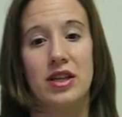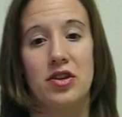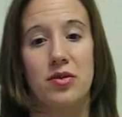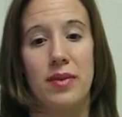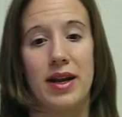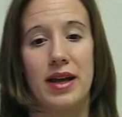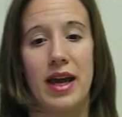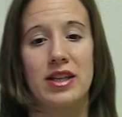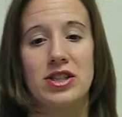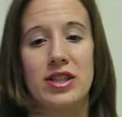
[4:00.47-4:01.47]
in your
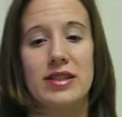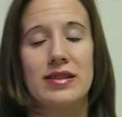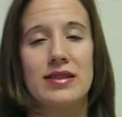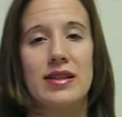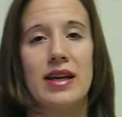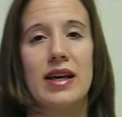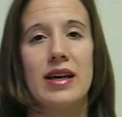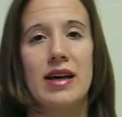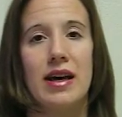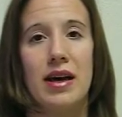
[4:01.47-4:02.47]
medications.
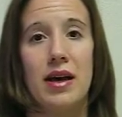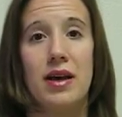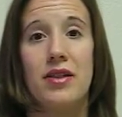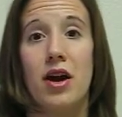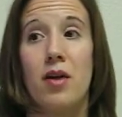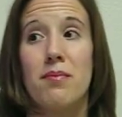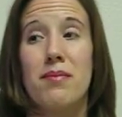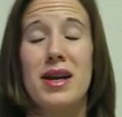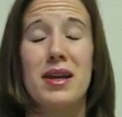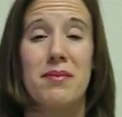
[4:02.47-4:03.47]
There are
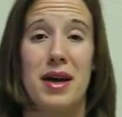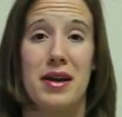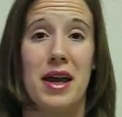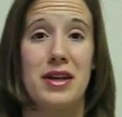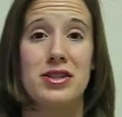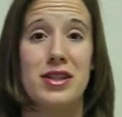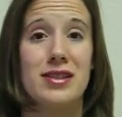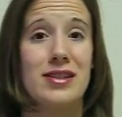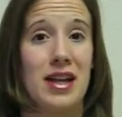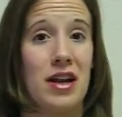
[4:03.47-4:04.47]
many
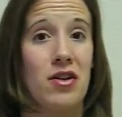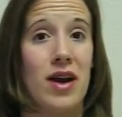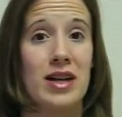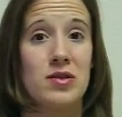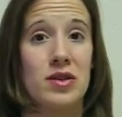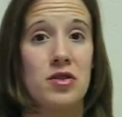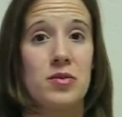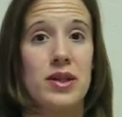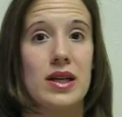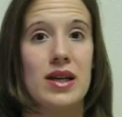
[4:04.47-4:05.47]
medications that interact with
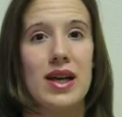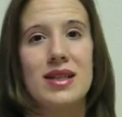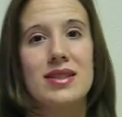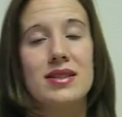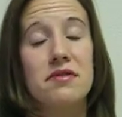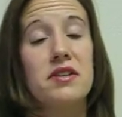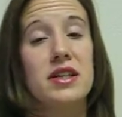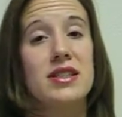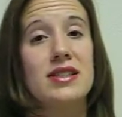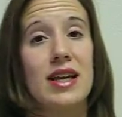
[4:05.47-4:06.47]
coumadin, as it's a
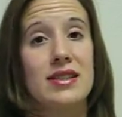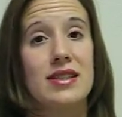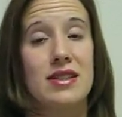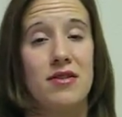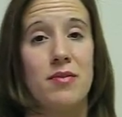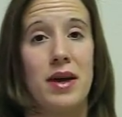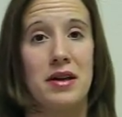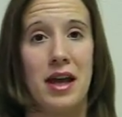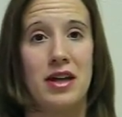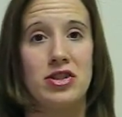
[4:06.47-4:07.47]
very sensitive
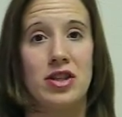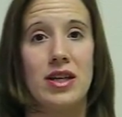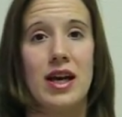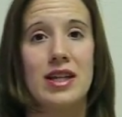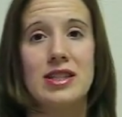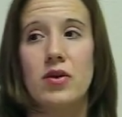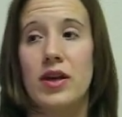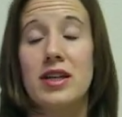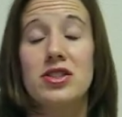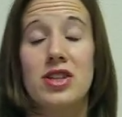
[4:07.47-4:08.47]
medication, and so
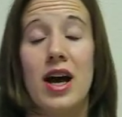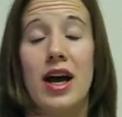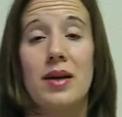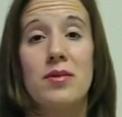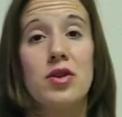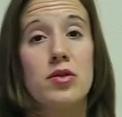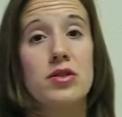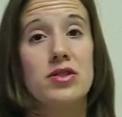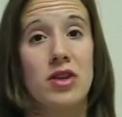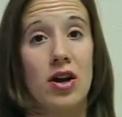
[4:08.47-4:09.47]
each time you
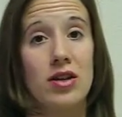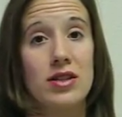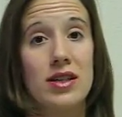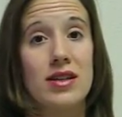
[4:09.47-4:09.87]
start,